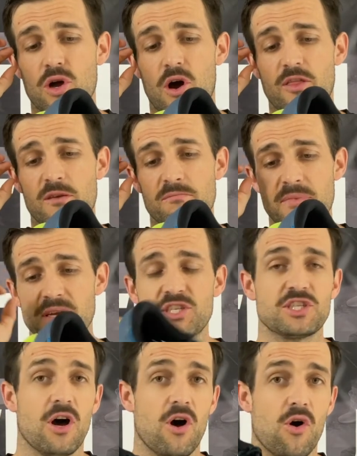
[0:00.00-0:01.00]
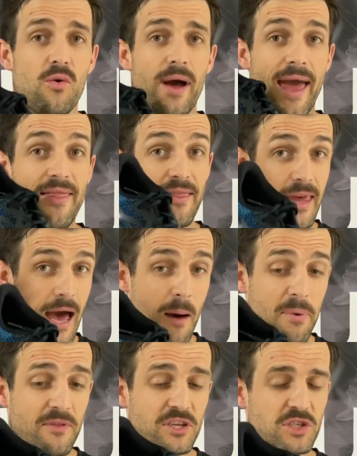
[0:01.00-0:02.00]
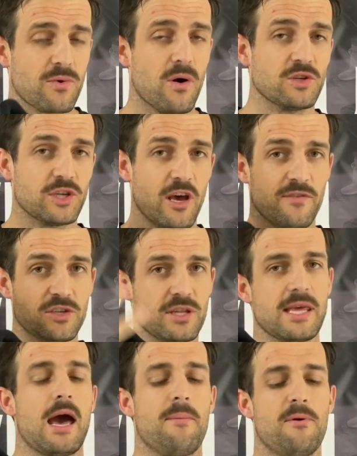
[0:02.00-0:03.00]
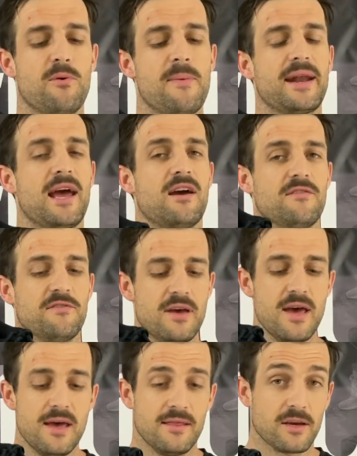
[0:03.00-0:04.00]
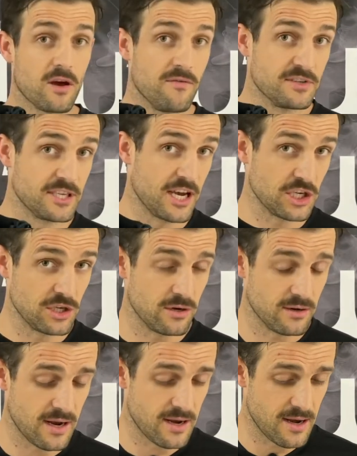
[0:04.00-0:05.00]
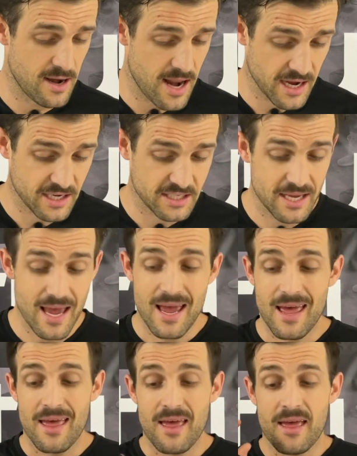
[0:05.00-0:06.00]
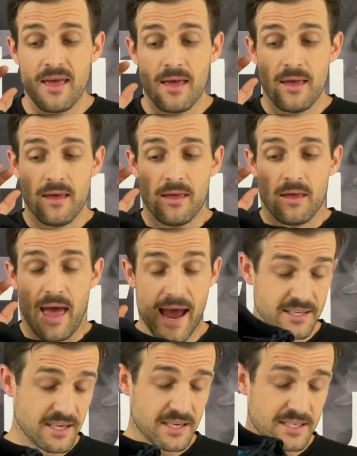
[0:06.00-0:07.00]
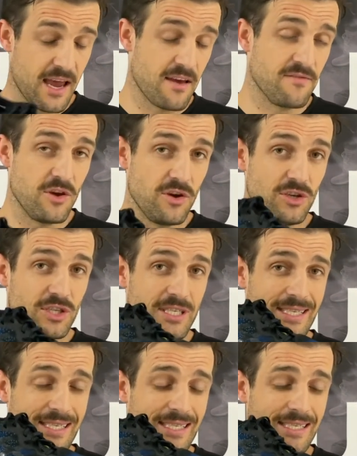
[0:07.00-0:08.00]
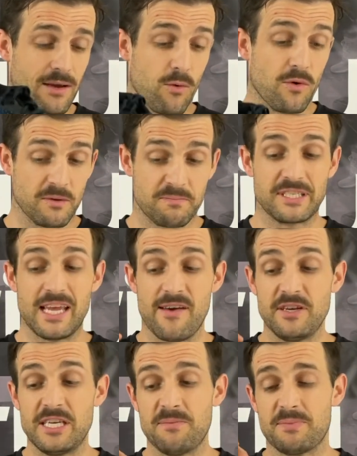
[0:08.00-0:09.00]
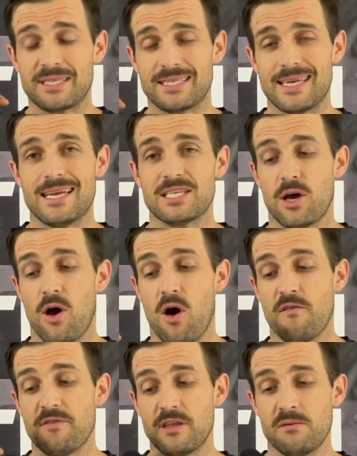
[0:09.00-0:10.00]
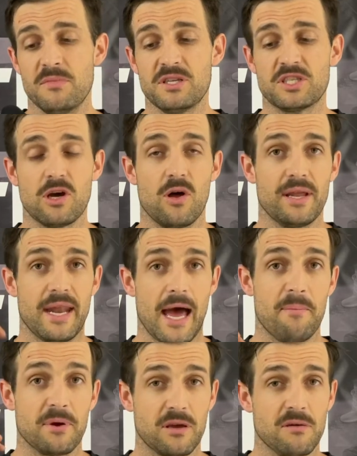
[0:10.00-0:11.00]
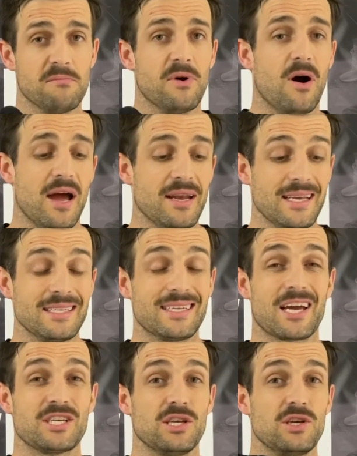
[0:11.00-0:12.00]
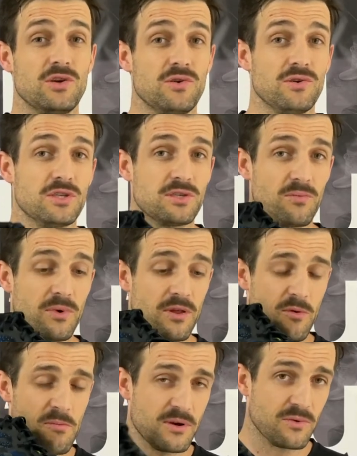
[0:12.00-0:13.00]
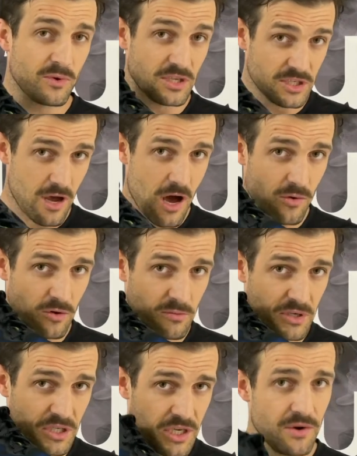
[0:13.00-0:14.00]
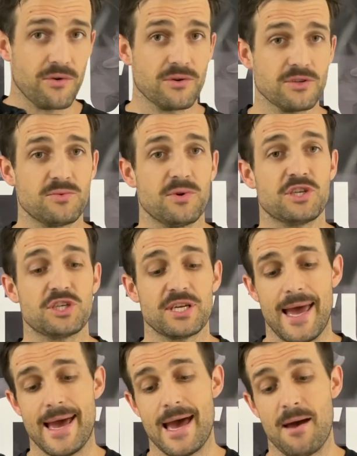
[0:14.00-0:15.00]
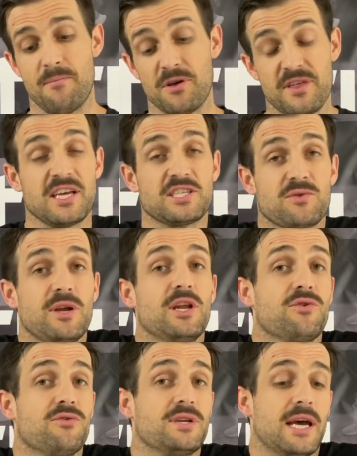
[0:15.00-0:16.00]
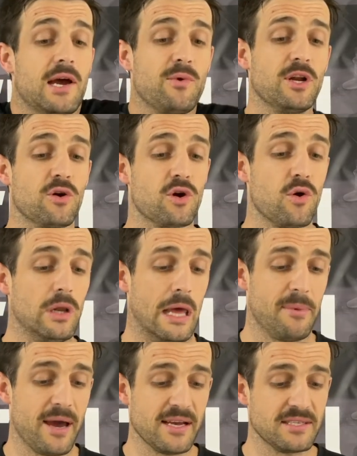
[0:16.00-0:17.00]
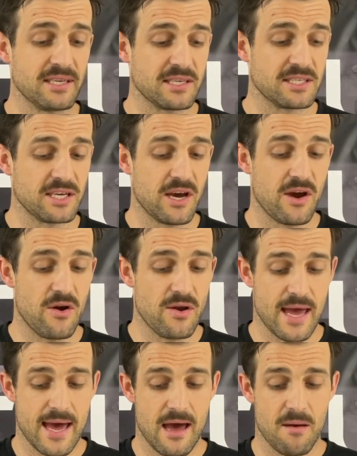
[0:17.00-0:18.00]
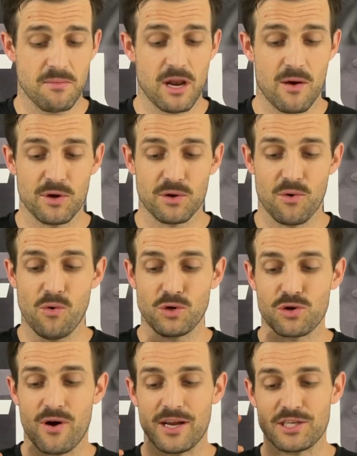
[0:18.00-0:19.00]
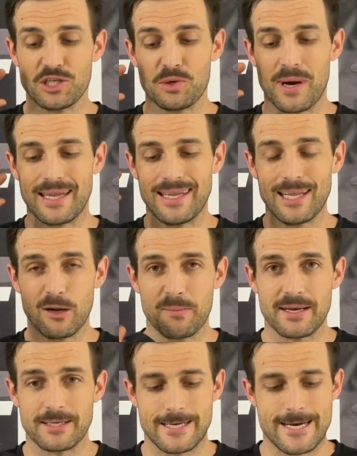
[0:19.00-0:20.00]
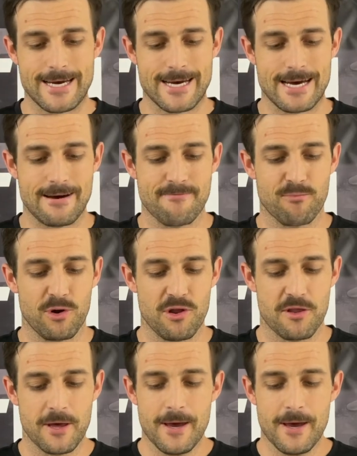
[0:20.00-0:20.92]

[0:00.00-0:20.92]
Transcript: on the midsole and the upper, this rolls over to the upper. We're about to have the conversation on next. Asics have used, or the 70% of the midsole and upper combined is actually used with recycled materials, which I think is a really good call out by Asics. So we're all trying to do our little bit with